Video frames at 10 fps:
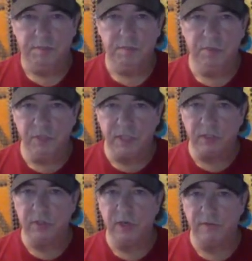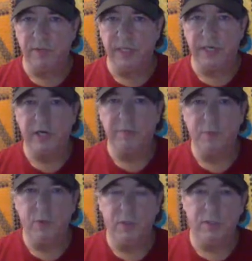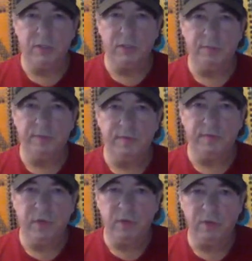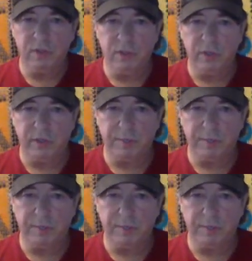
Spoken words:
center of the Arab world in terms of culture and